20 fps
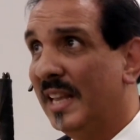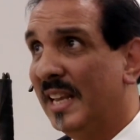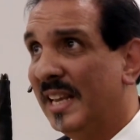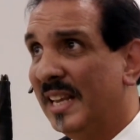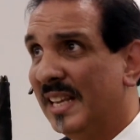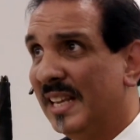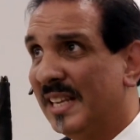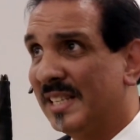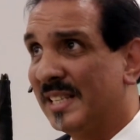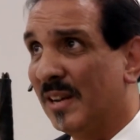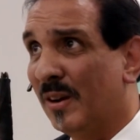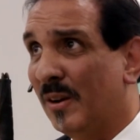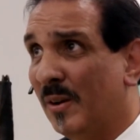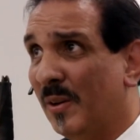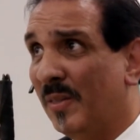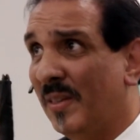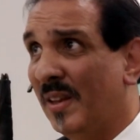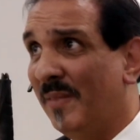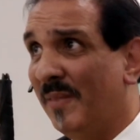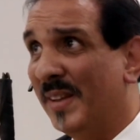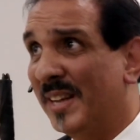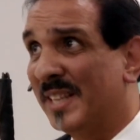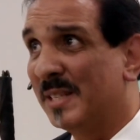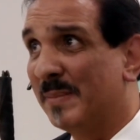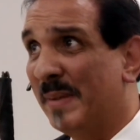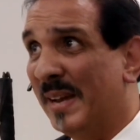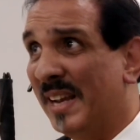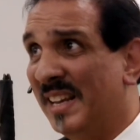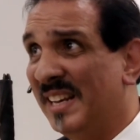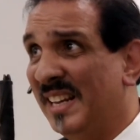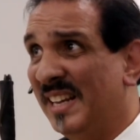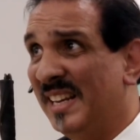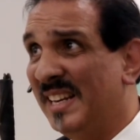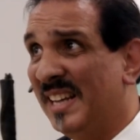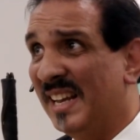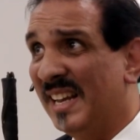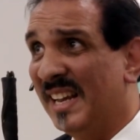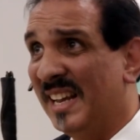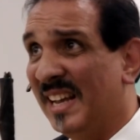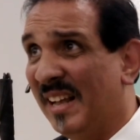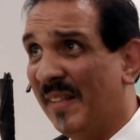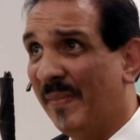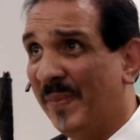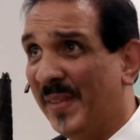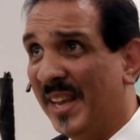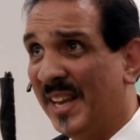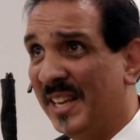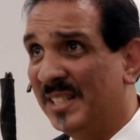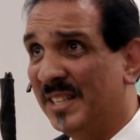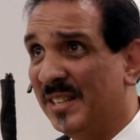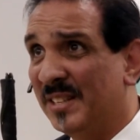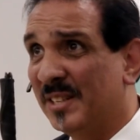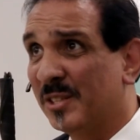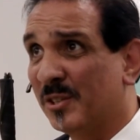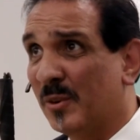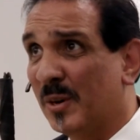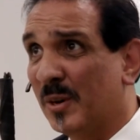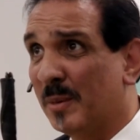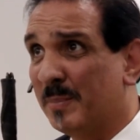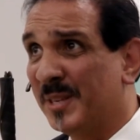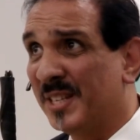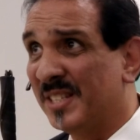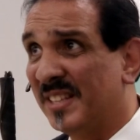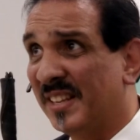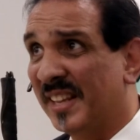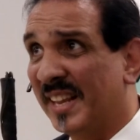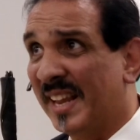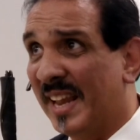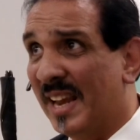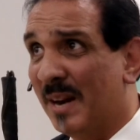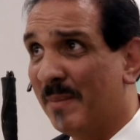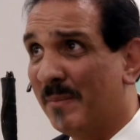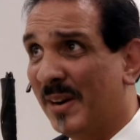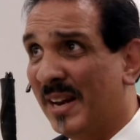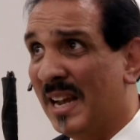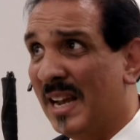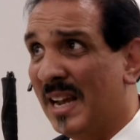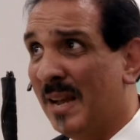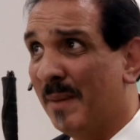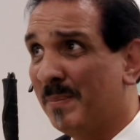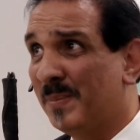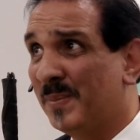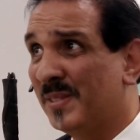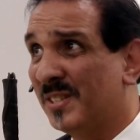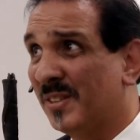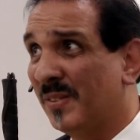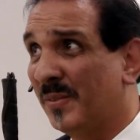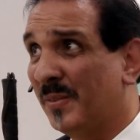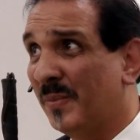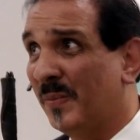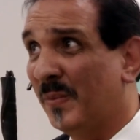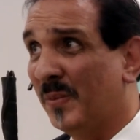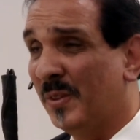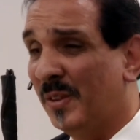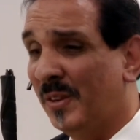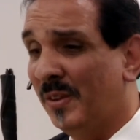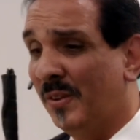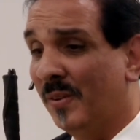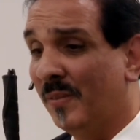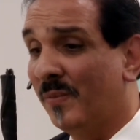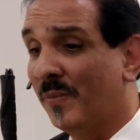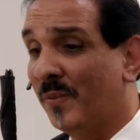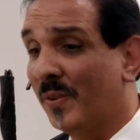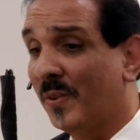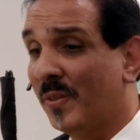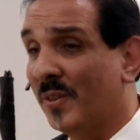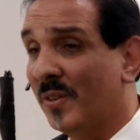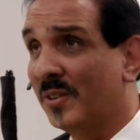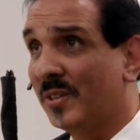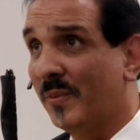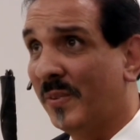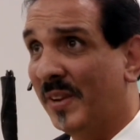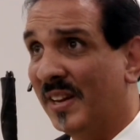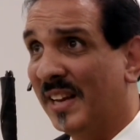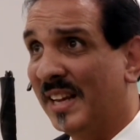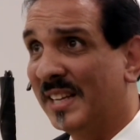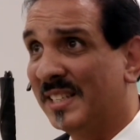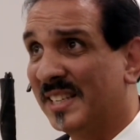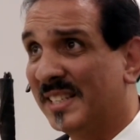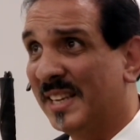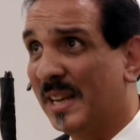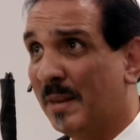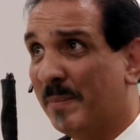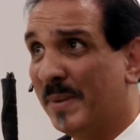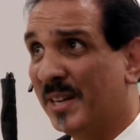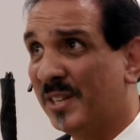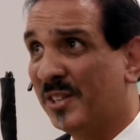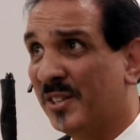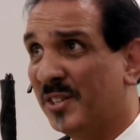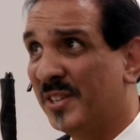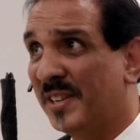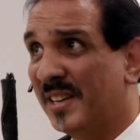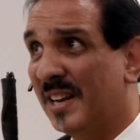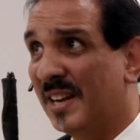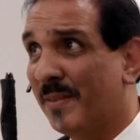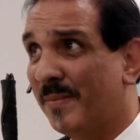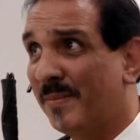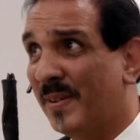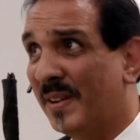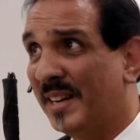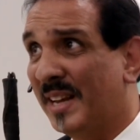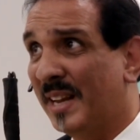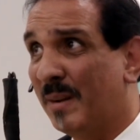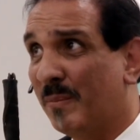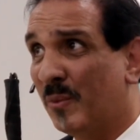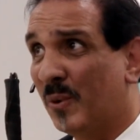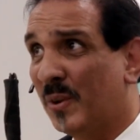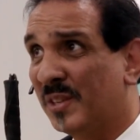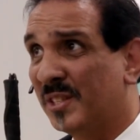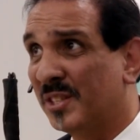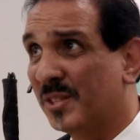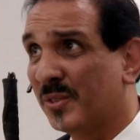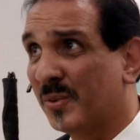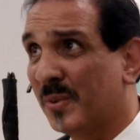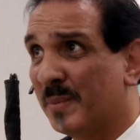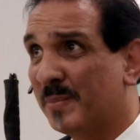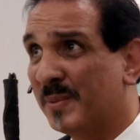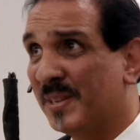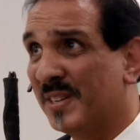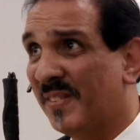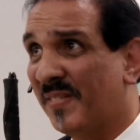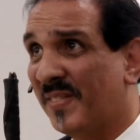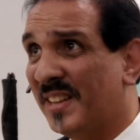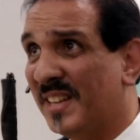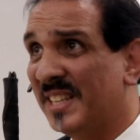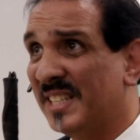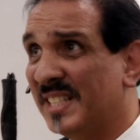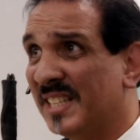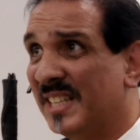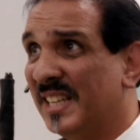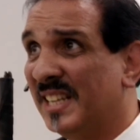So they've expanded hint descriptions in the camera app. So for those of you who like to take pictures, you can have fun getting more description of things.